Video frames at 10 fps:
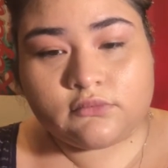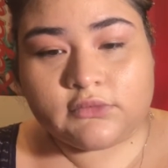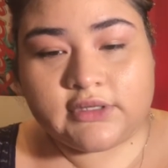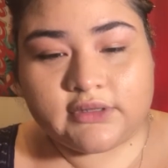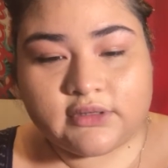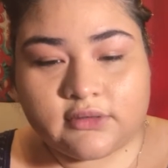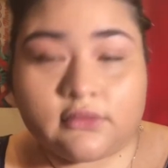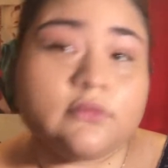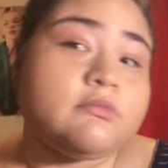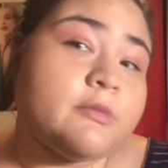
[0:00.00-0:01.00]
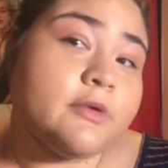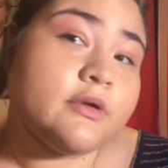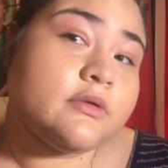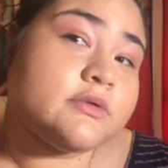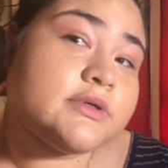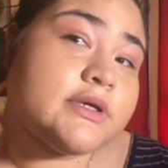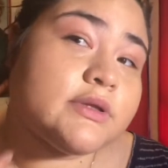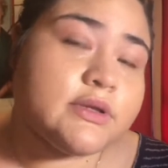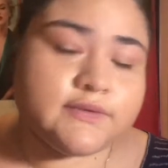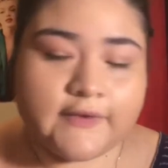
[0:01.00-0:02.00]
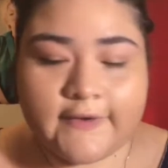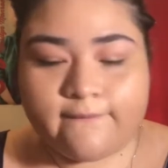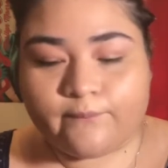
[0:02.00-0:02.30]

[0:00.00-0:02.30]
Get there. Remember to get this side.